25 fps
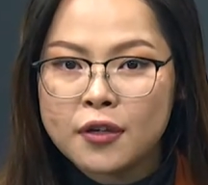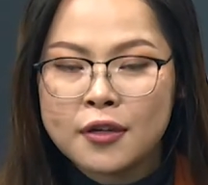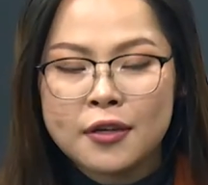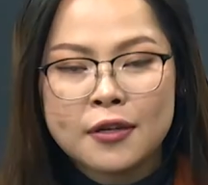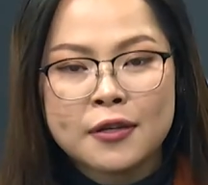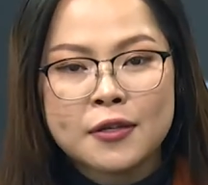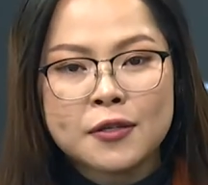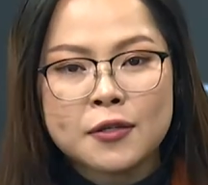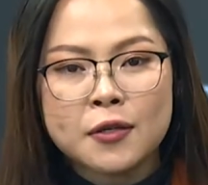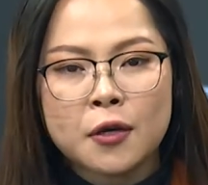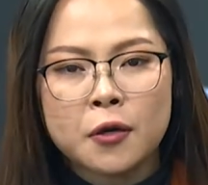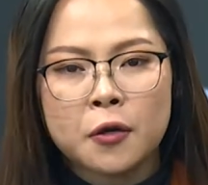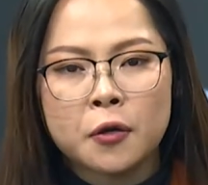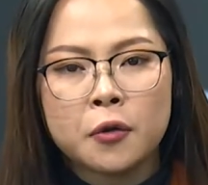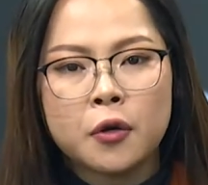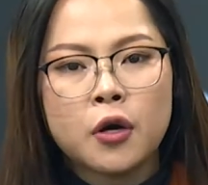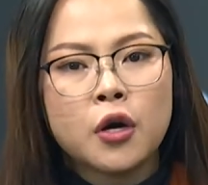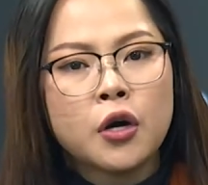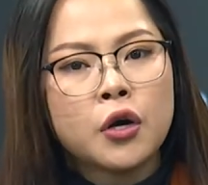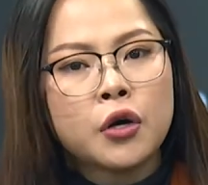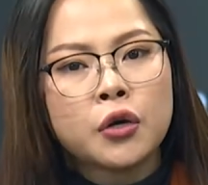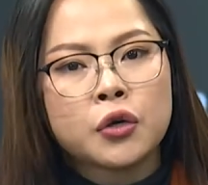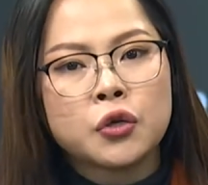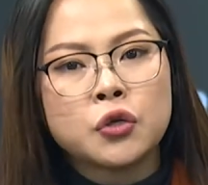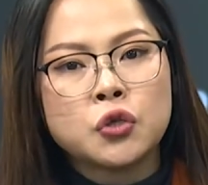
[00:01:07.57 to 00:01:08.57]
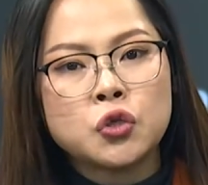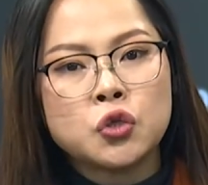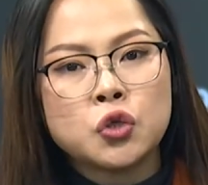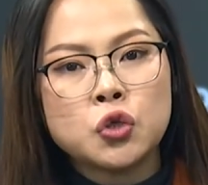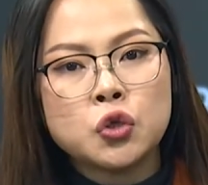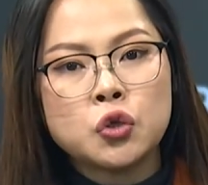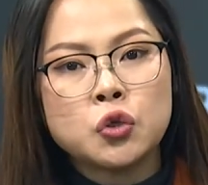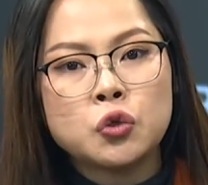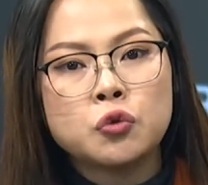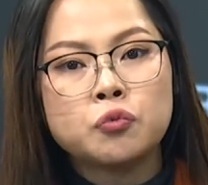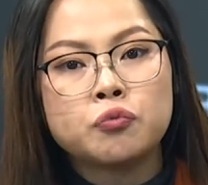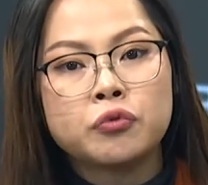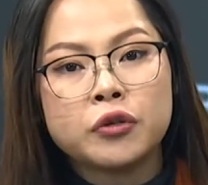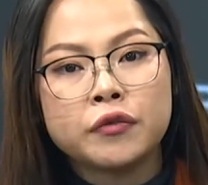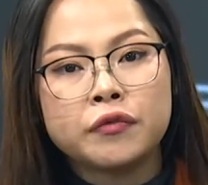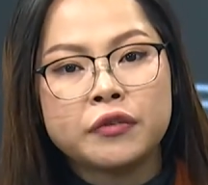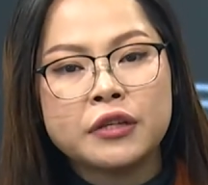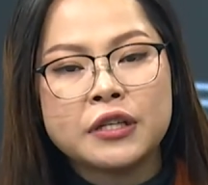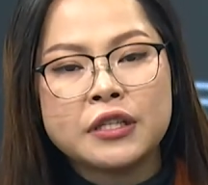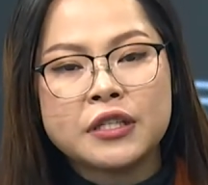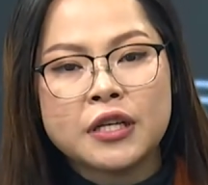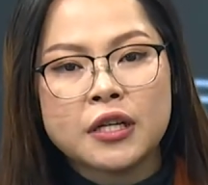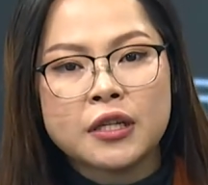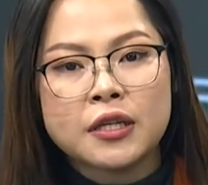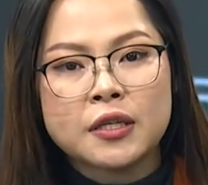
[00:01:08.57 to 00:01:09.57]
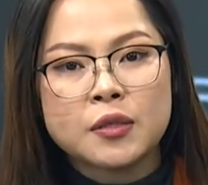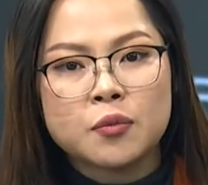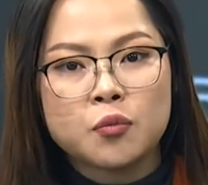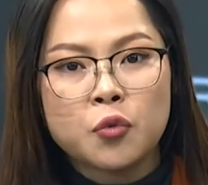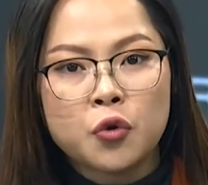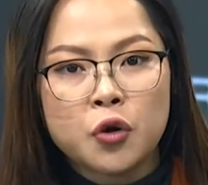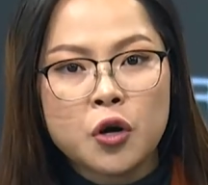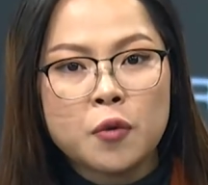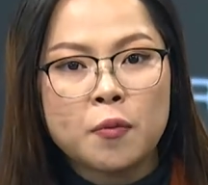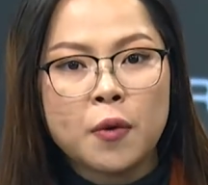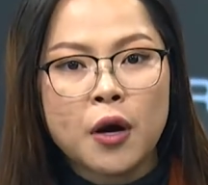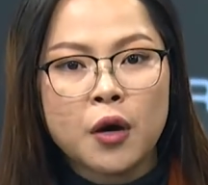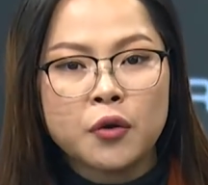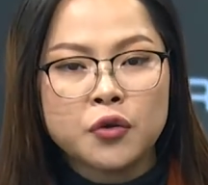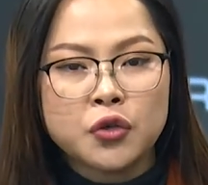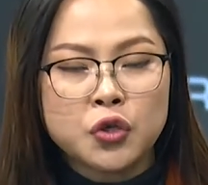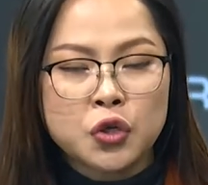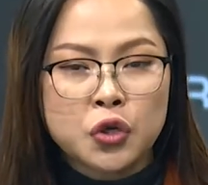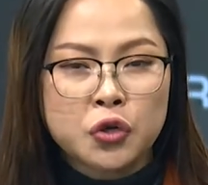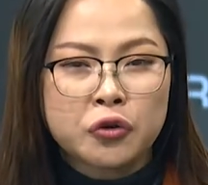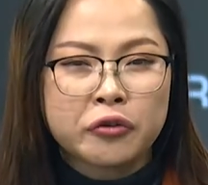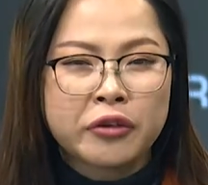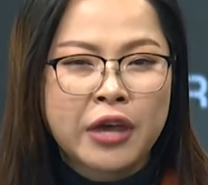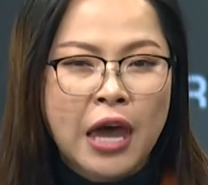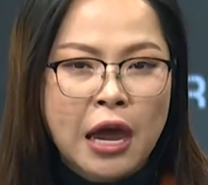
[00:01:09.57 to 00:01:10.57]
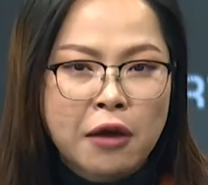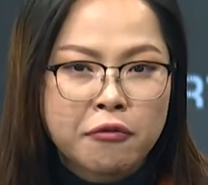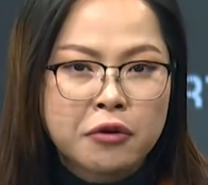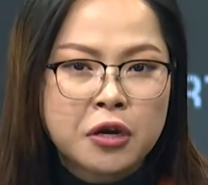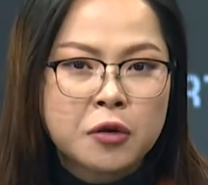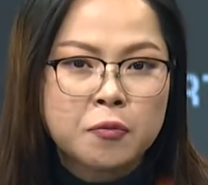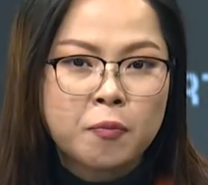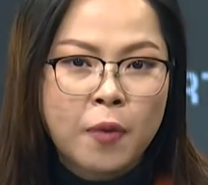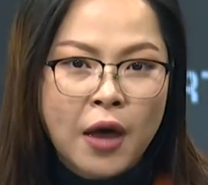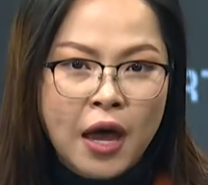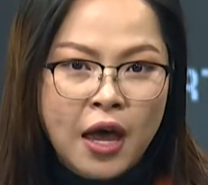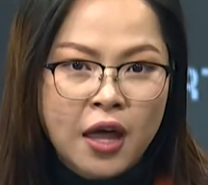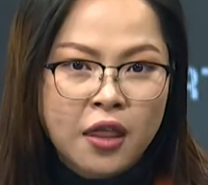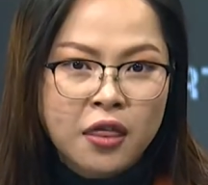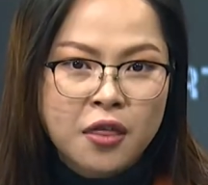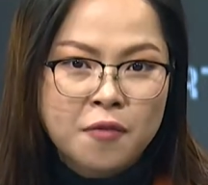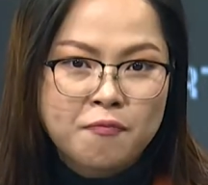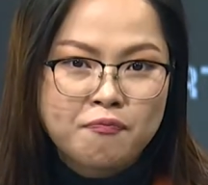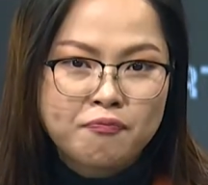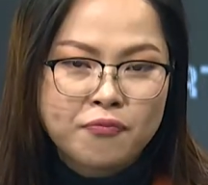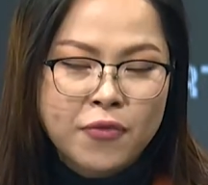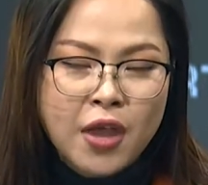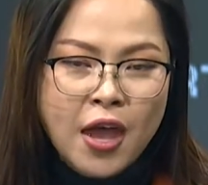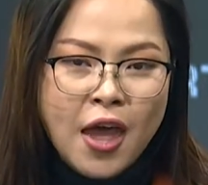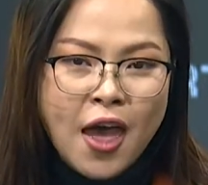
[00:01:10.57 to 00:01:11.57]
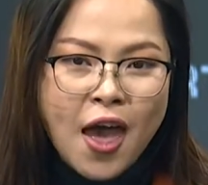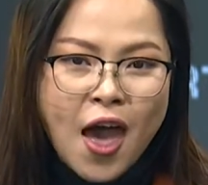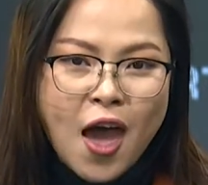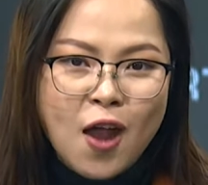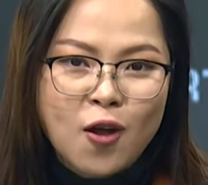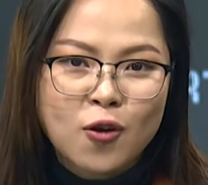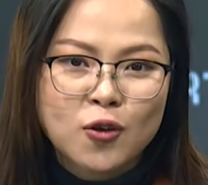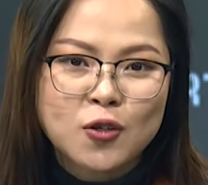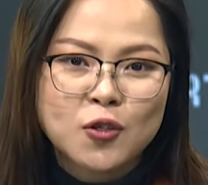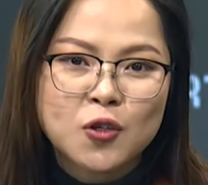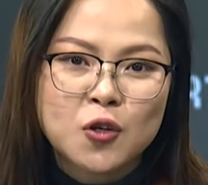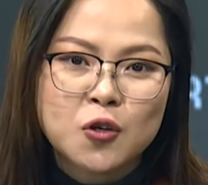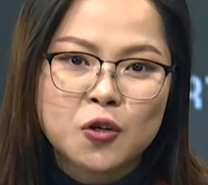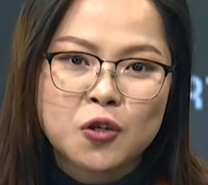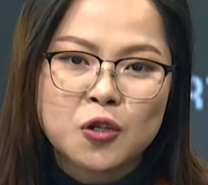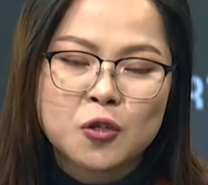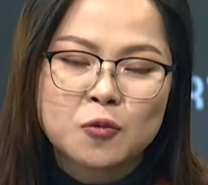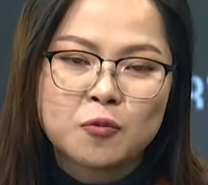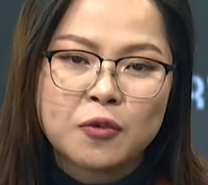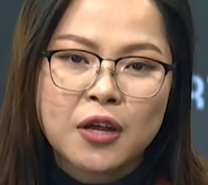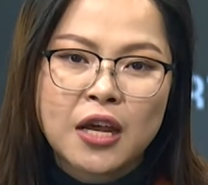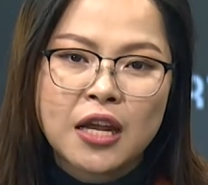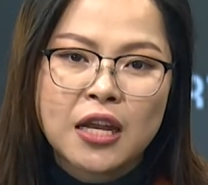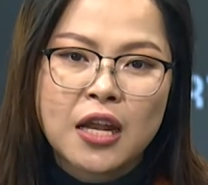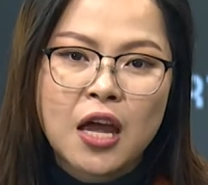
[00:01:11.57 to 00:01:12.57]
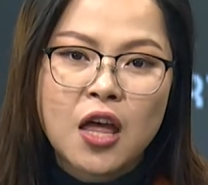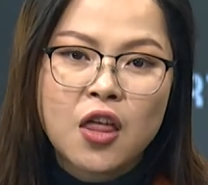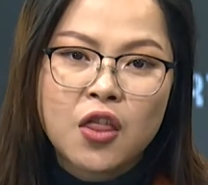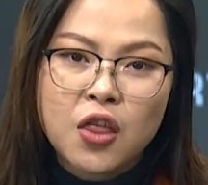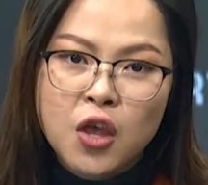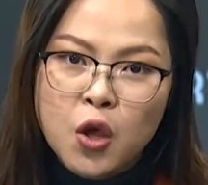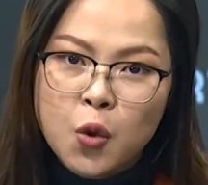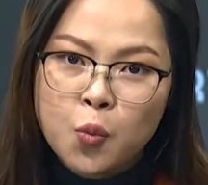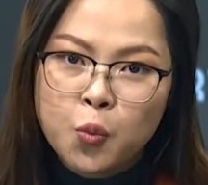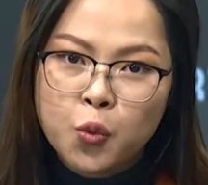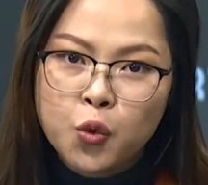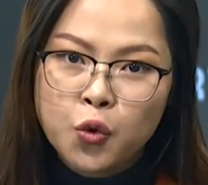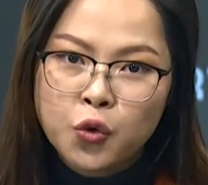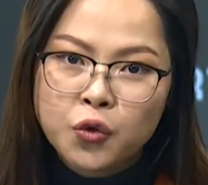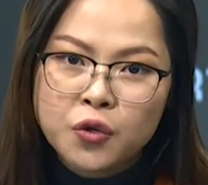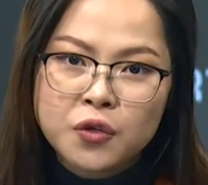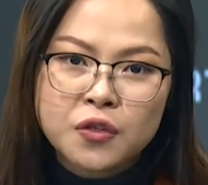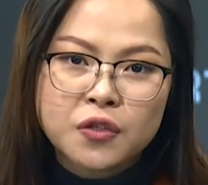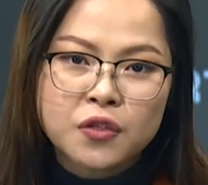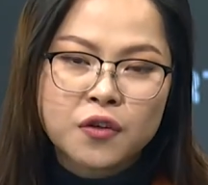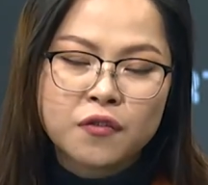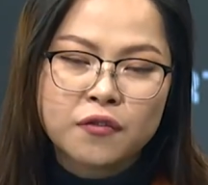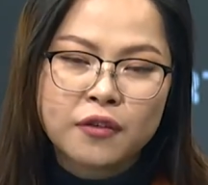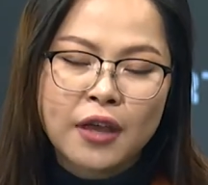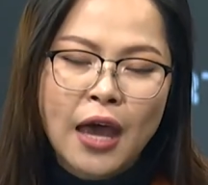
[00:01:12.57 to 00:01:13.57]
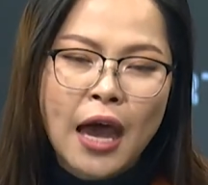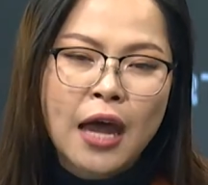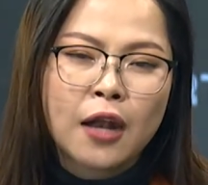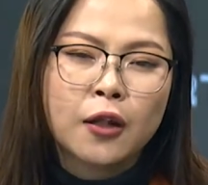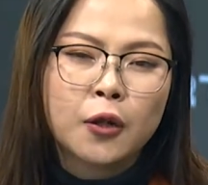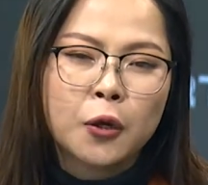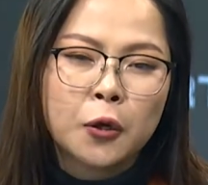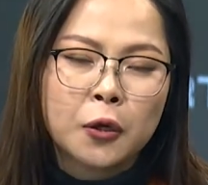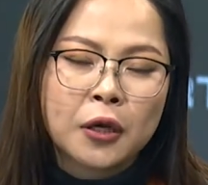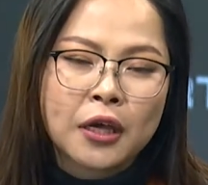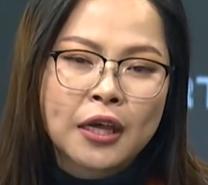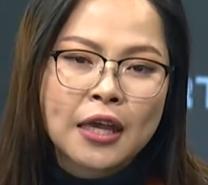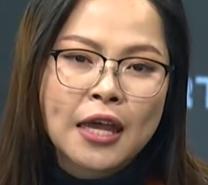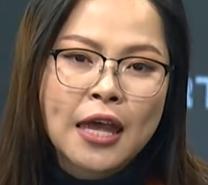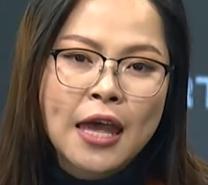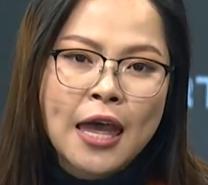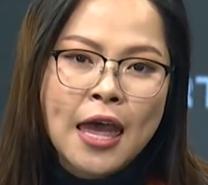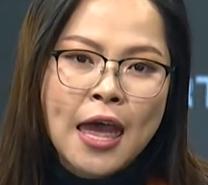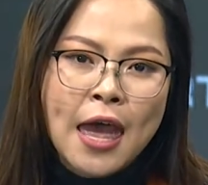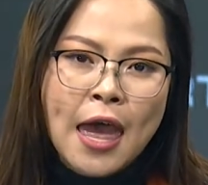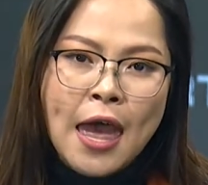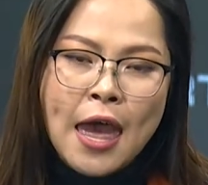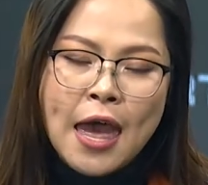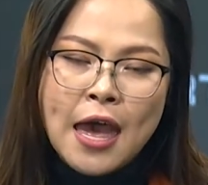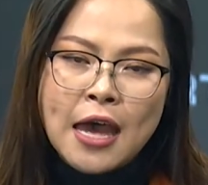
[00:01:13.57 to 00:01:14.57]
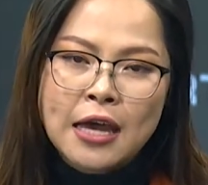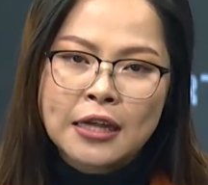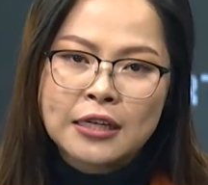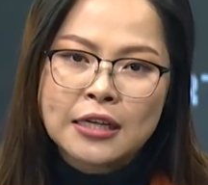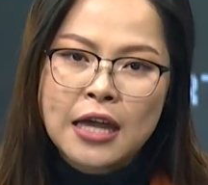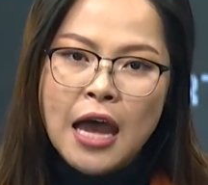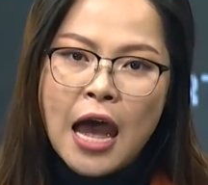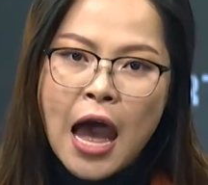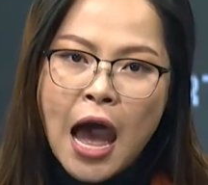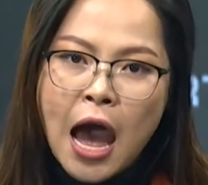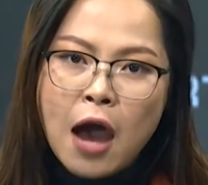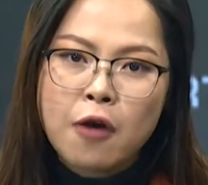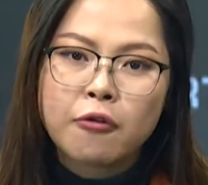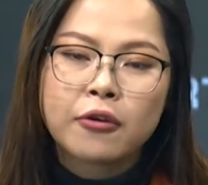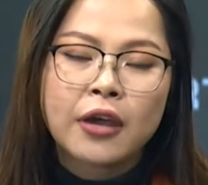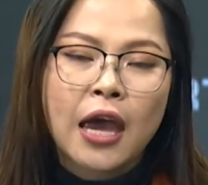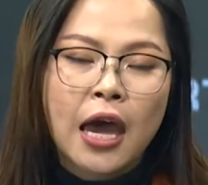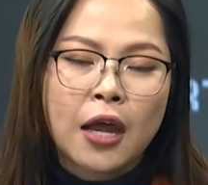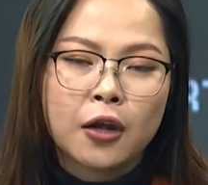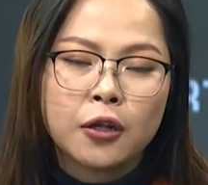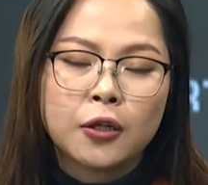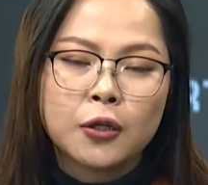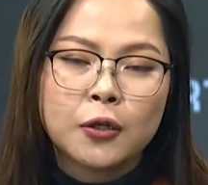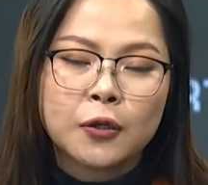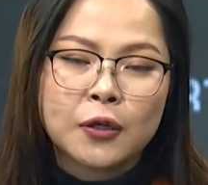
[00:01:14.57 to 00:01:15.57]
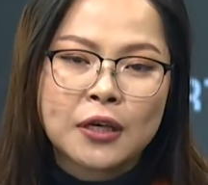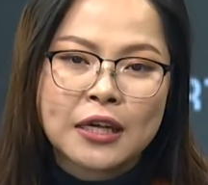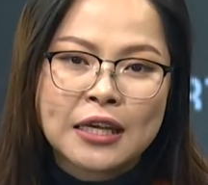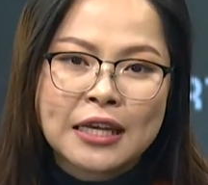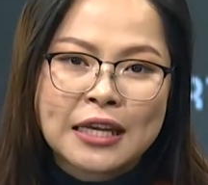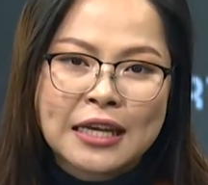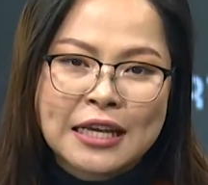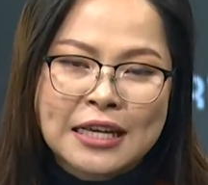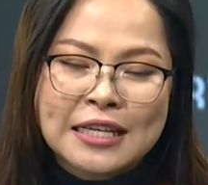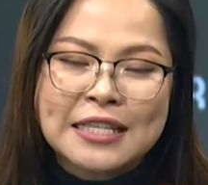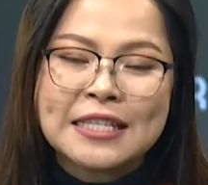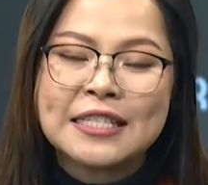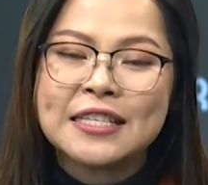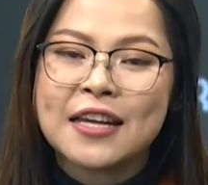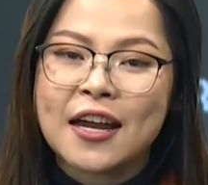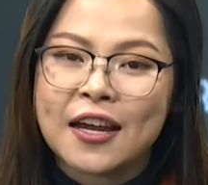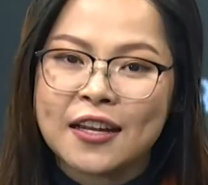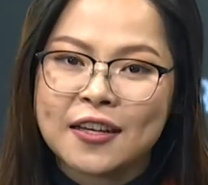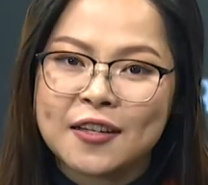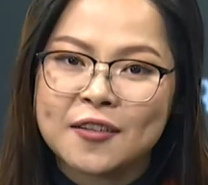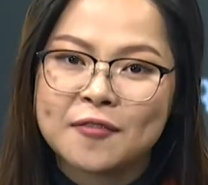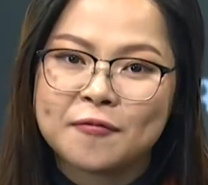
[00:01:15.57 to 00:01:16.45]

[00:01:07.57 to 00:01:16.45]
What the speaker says: So could you briefly tell us more about your career path and also explain the importance of cataloging and how cataloging is done?